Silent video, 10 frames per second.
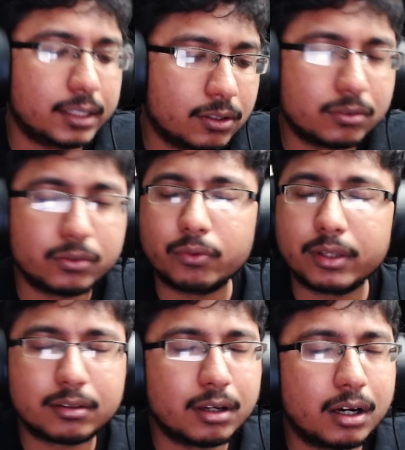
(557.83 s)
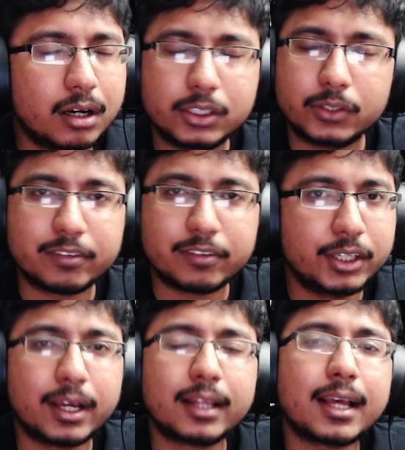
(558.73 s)
with audio and
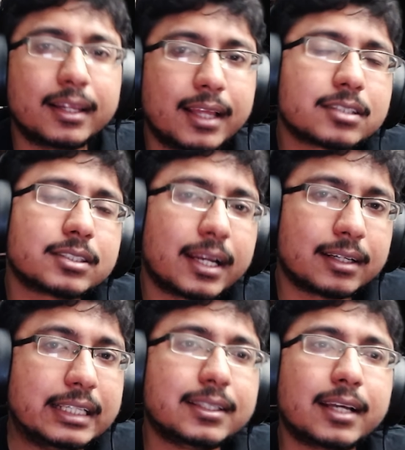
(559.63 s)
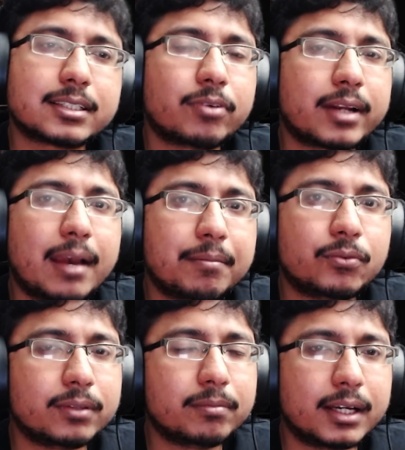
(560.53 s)
video, and that's what happened
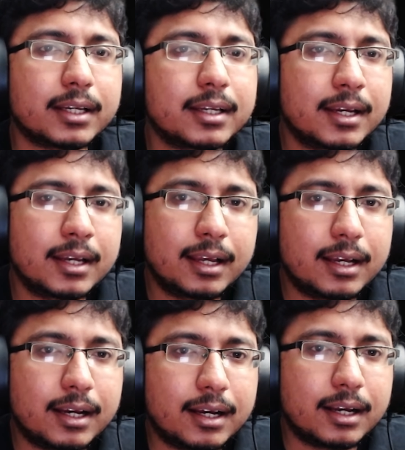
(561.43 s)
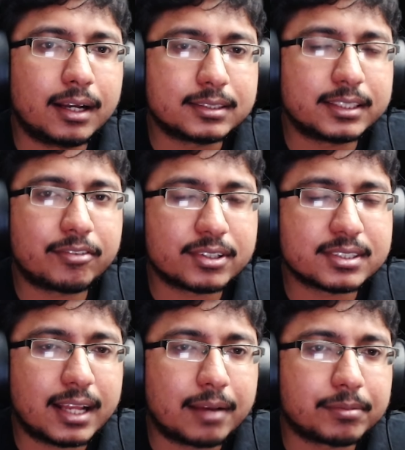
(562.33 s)
with my Zephyrus
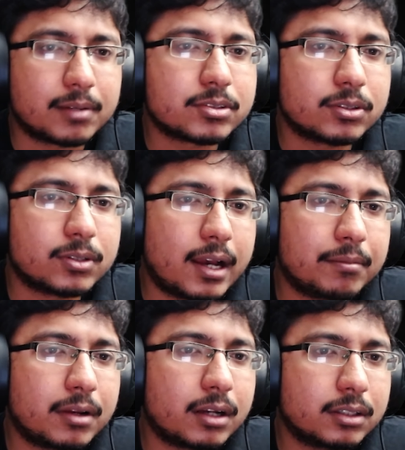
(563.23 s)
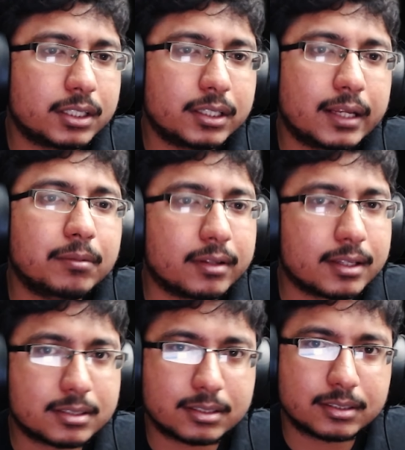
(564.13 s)
laptop. So I'm not going to enable
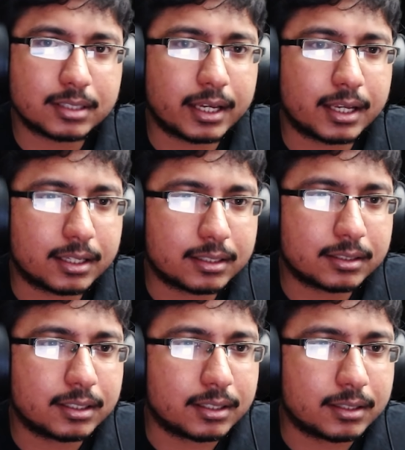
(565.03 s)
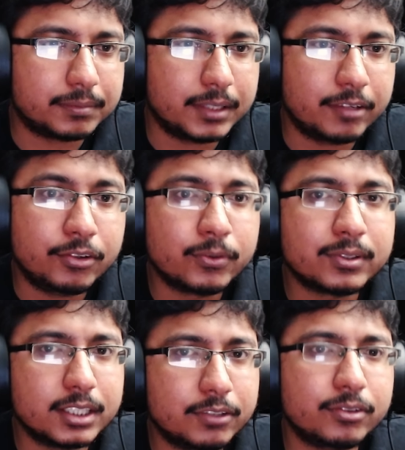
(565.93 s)
this, and if you
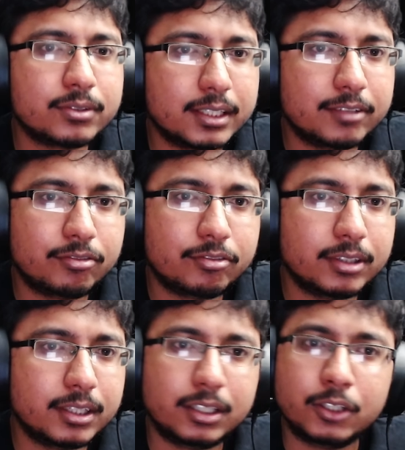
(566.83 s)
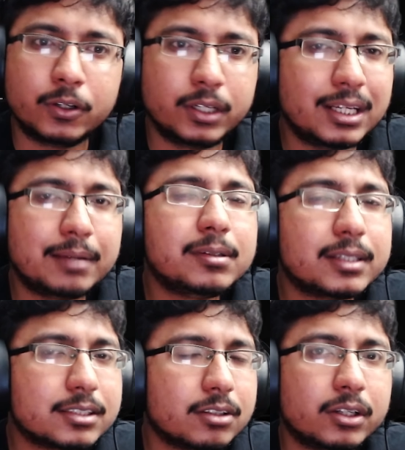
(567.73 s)
enable
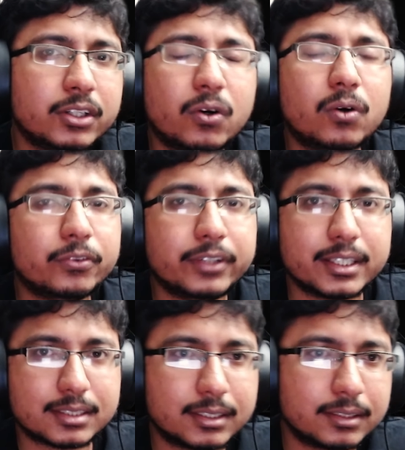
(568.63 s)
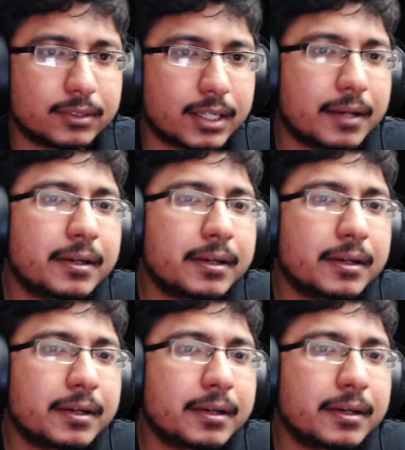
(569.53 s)
this on your own risk. Okay,